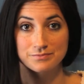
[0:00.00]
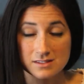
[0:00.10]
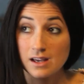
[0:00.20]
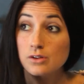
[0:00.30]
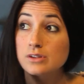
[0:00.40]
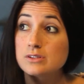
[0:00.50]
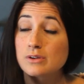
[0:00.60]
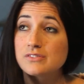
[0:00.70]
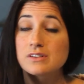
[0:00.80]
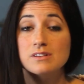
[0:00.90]
Not only do
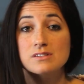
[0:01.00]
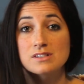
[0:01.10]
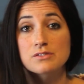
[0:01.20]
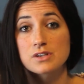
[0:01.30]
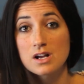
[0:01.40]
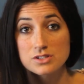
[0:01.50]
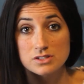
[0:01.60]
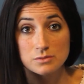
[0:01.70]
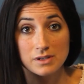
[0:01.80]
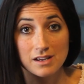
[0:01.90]
I feel a little
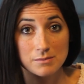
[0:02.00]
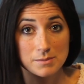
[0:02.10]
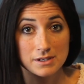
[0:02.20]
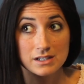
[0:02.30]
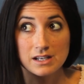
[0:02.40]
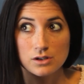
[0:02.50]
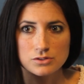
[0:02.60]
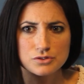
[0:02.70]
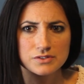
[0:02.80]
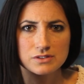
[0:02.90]
self-conscious when I have my period, I
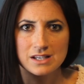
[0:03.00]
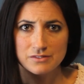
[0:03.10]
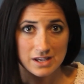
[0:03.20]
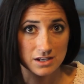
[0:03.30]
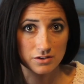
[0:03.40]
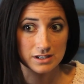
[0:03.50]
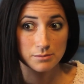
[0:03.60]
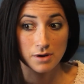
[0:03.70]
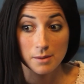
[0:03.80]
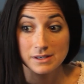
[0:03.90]
also feel kind of angry, and
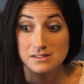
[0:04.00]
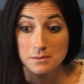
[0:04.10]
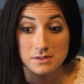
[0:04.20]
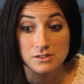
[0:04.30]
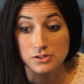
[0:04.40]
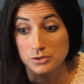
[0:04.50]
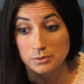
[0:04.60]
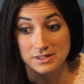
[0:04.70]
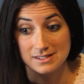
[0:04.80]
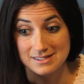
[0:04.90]
it probably has something to do
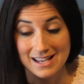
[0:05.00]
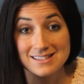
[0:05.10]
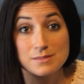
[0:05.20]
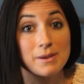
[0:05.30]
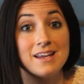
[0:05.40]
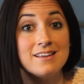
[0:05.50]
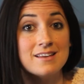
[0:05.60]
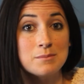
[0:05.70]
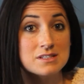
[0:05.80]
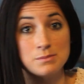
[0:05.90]
with the intense pain
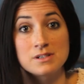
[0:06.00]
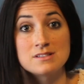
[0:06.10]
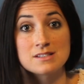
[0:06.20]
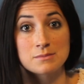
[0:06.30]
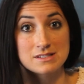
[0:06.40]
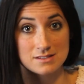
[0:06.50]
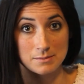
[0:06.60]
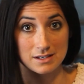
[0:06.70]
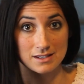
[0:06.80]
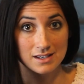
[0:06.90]
that I'm experiencing in my stomach.